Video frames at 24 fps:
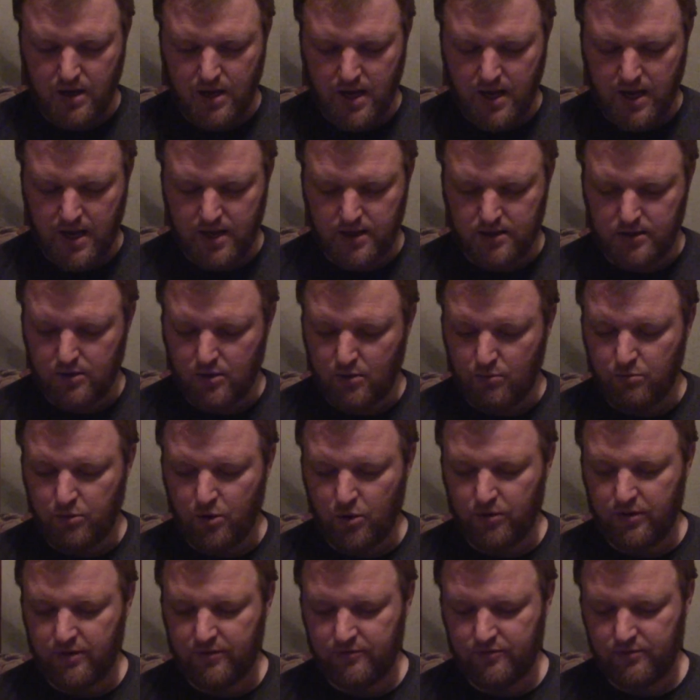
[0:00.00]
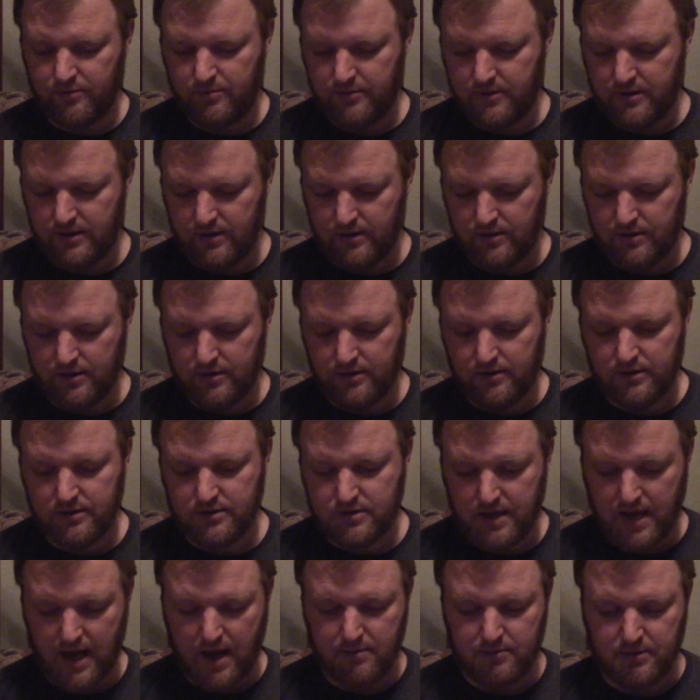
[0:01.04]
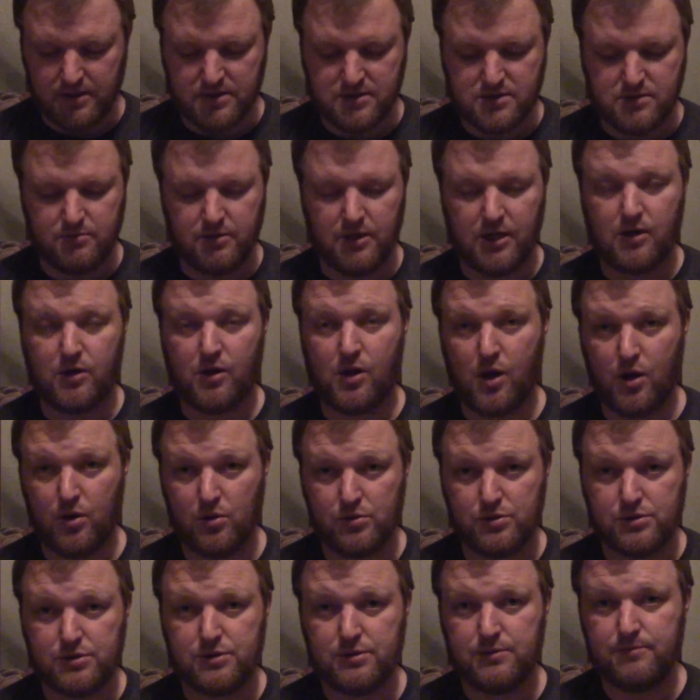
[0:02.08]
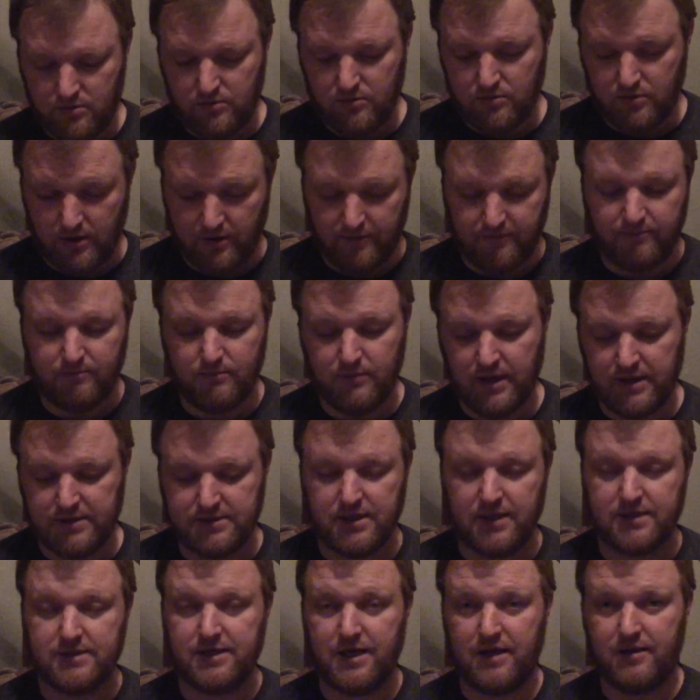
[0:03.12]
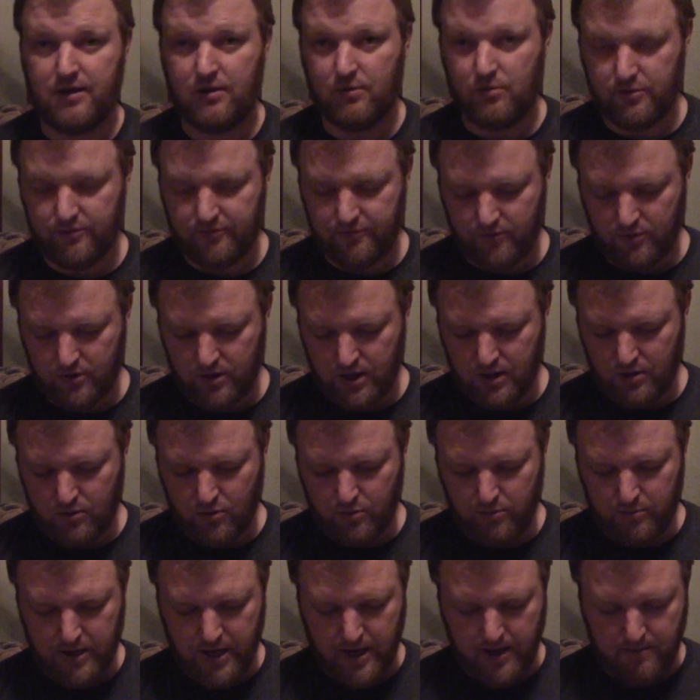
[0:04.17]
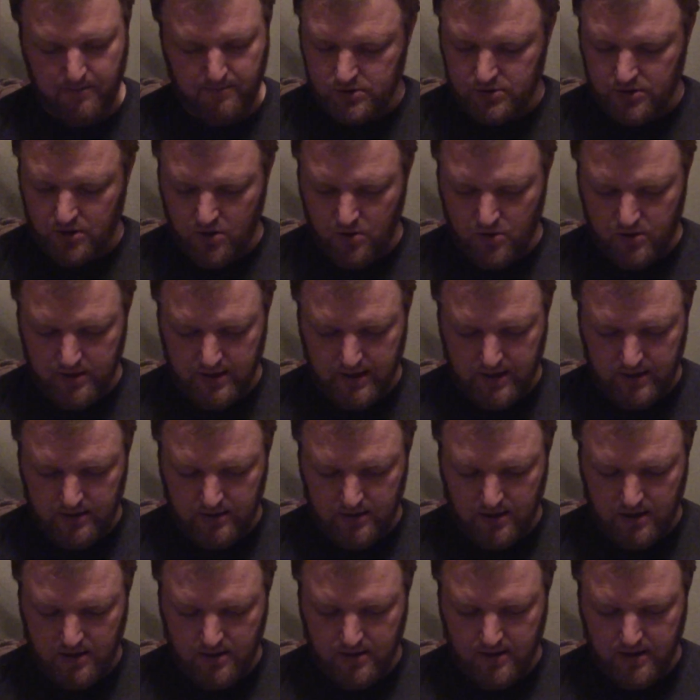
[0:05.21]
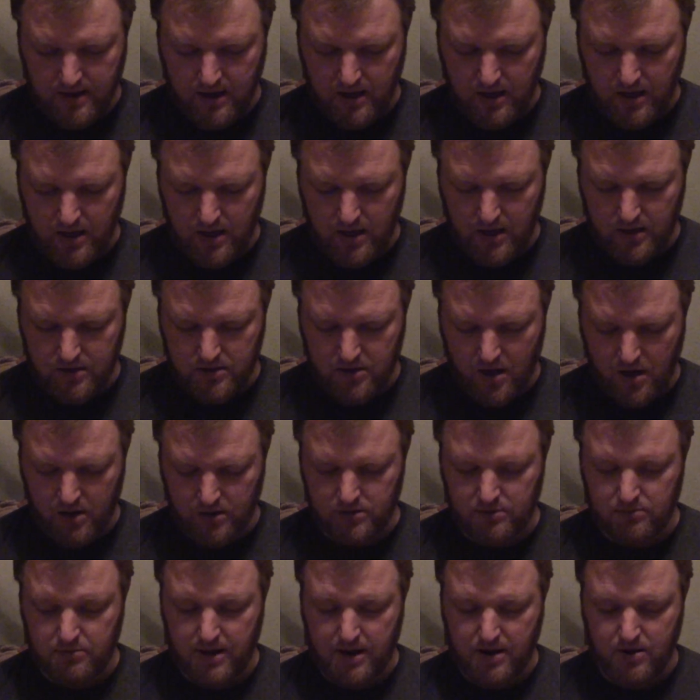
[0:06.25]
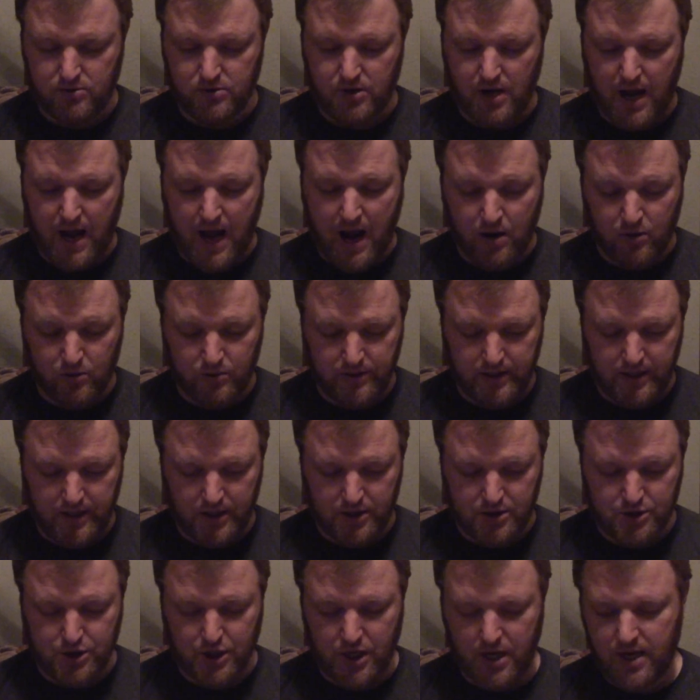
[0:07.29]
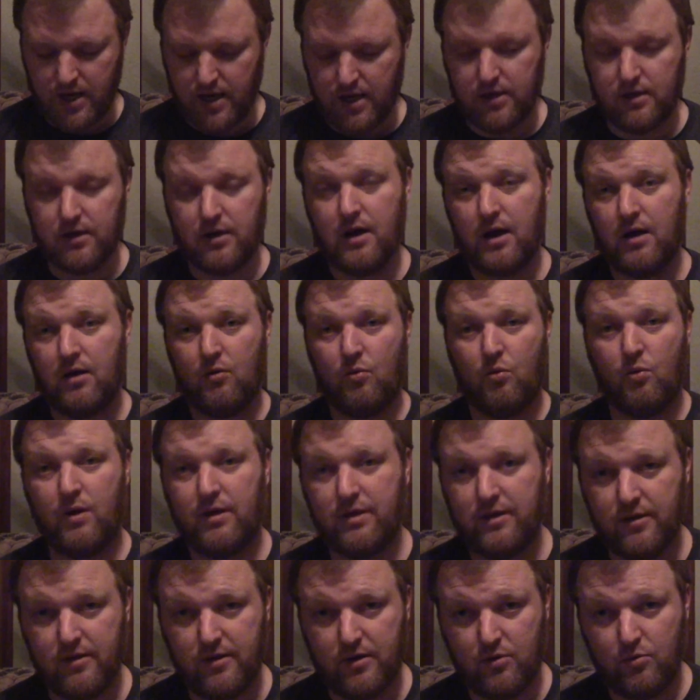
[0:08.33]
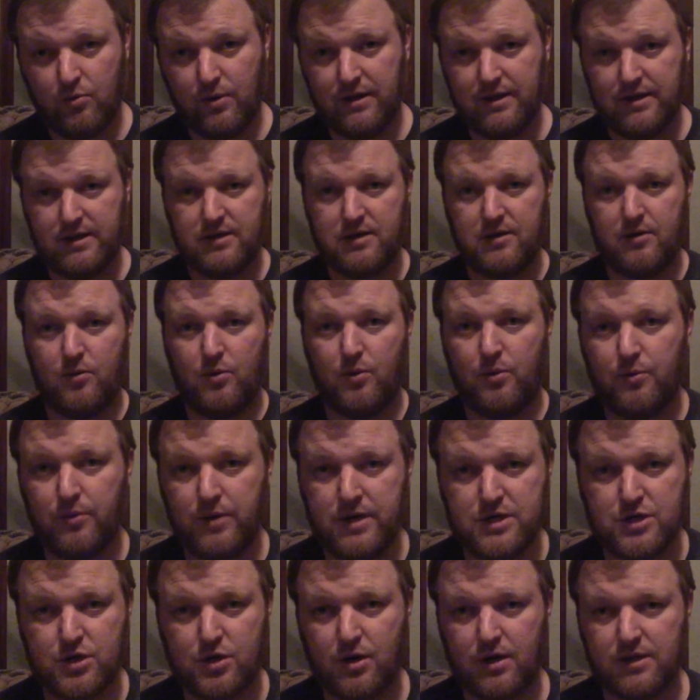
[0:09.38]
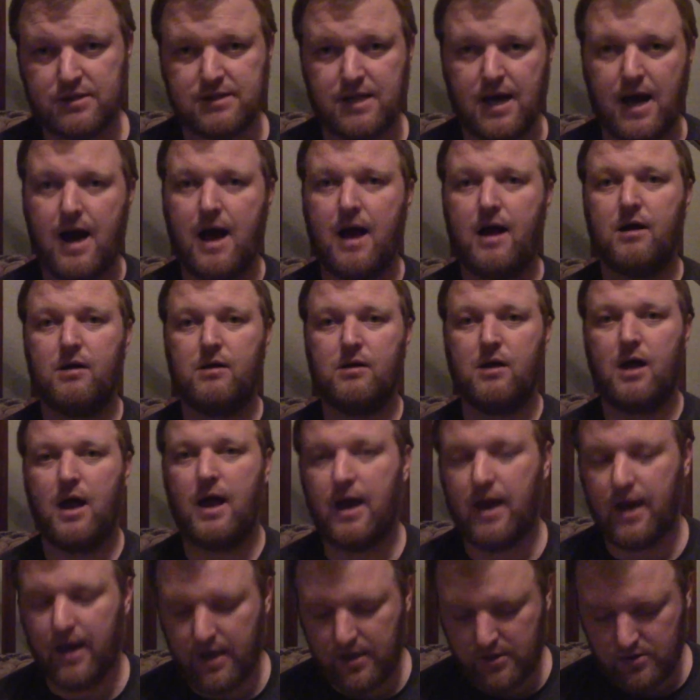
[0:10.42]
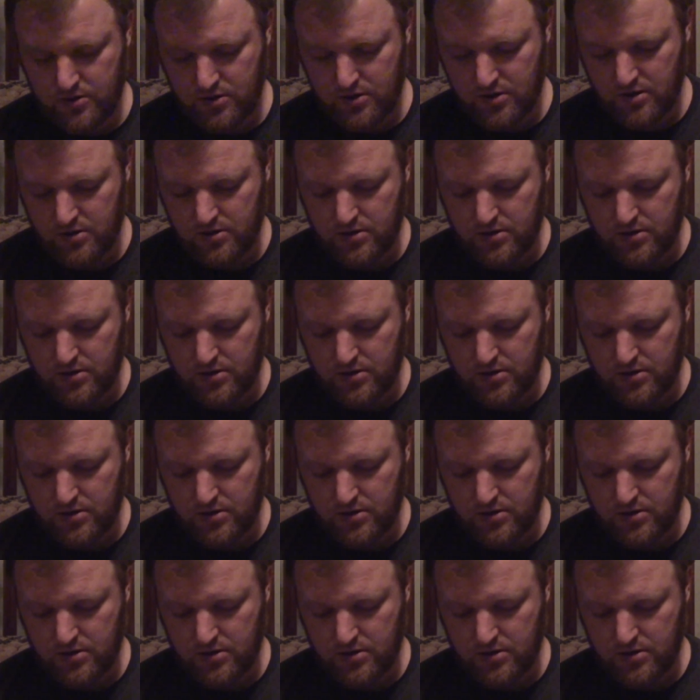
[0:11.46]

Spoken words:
And both of them think that this gap needs to be closed. As I said, they were for equal pay. So then they talked about outreach and whether they're willing to reach across the aisle and